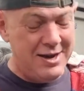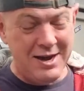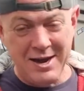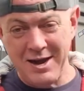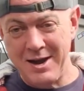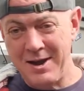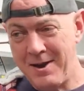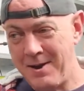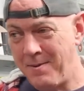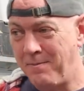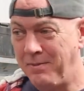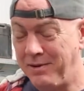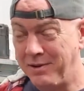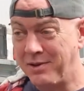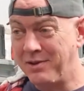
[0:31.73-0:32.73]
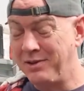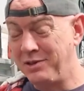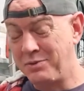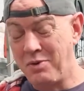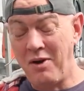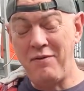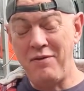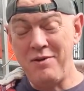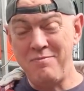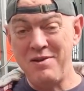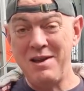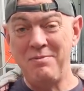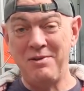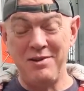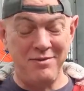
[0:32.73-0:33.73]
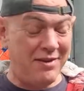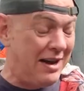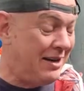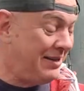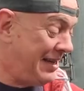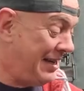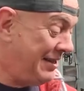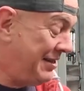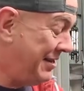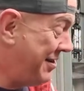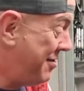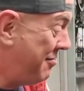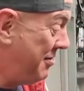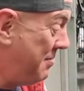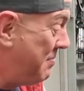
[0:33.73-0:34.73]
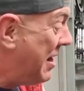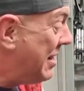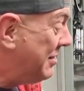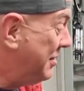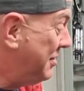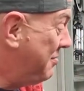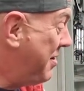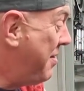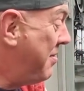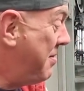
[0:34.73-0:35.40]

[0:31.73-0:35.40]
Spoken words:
There's quite a few people that have had a ZZR in the past as well,